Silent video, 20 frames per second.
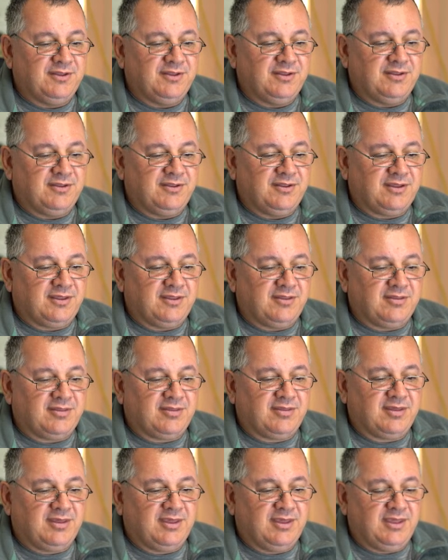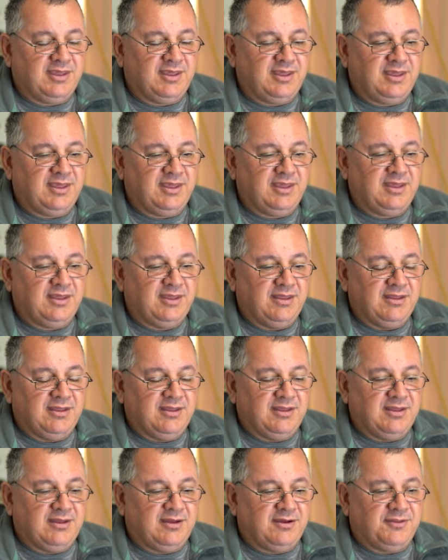You can see here
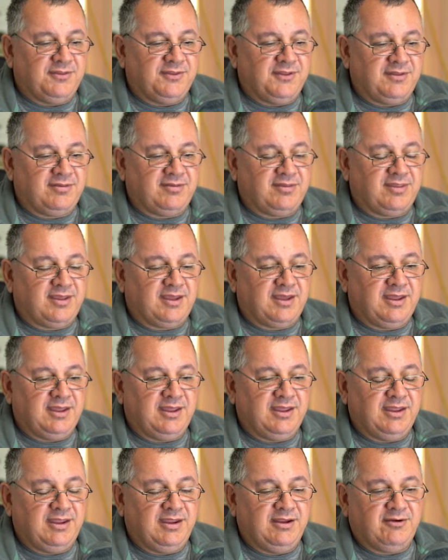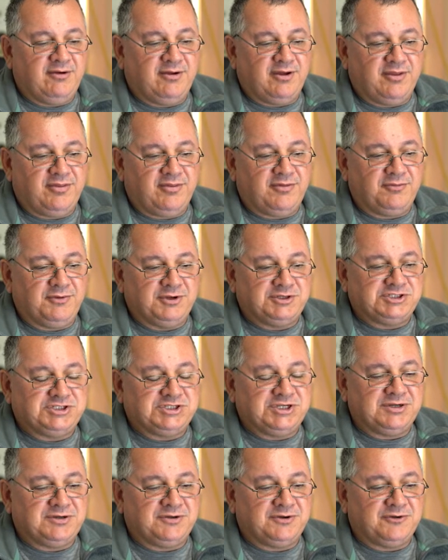on this day here I switched
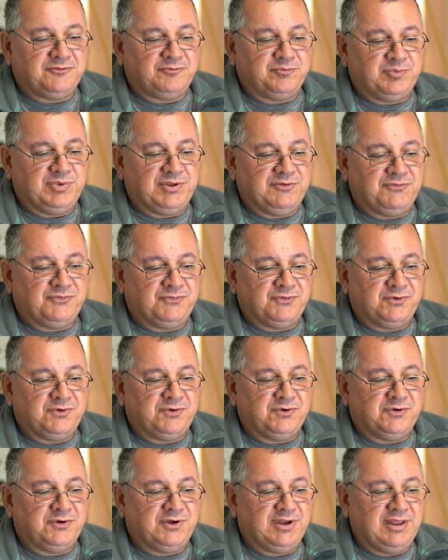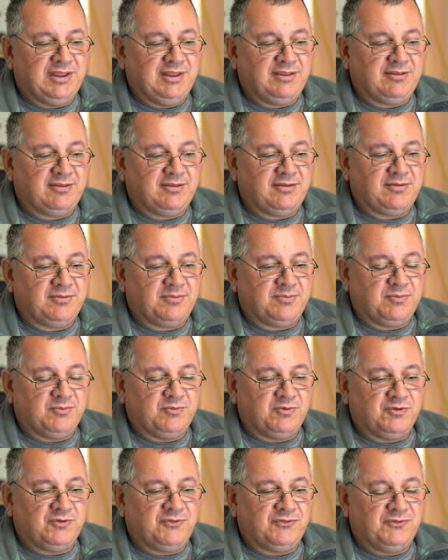it off before it
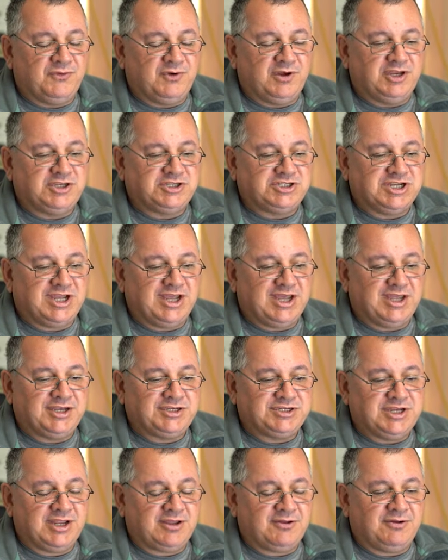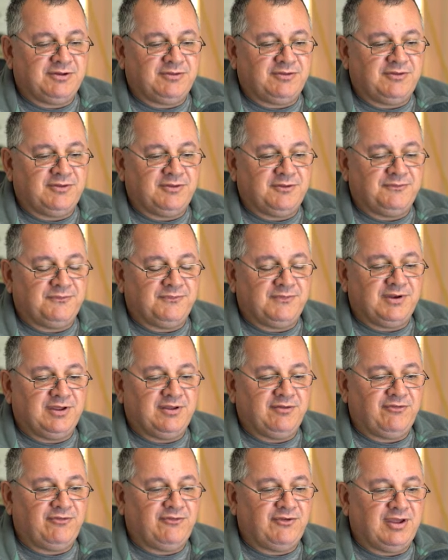was fully charged. It got to the
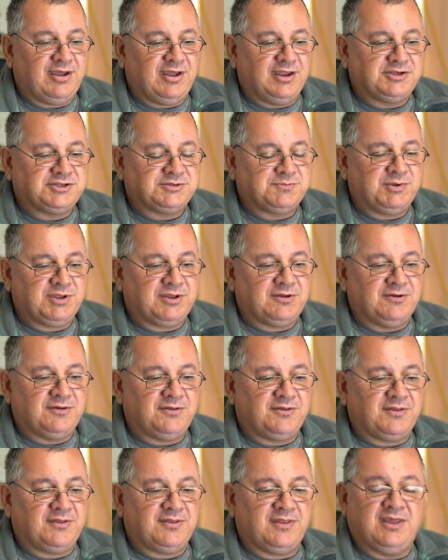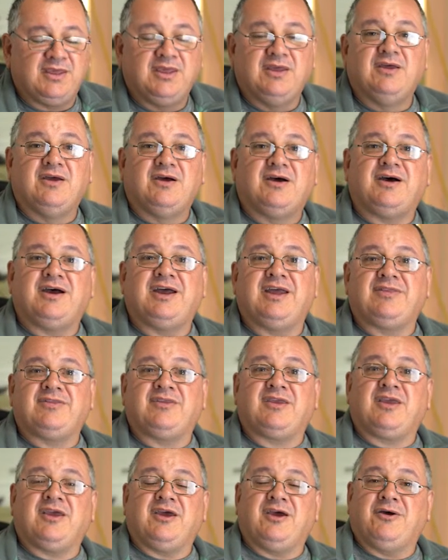float charge because I think I had to
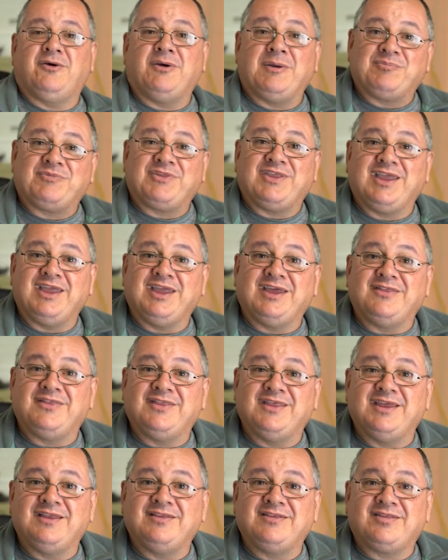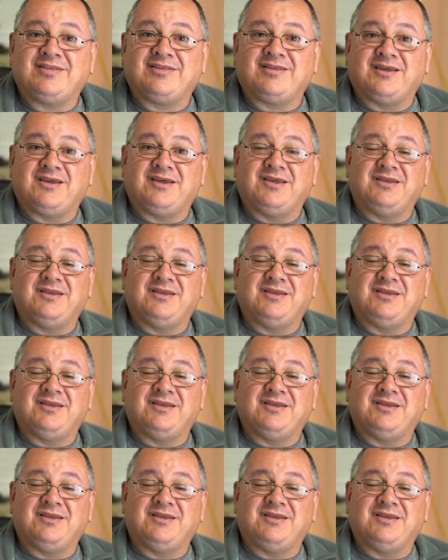go uptown then, so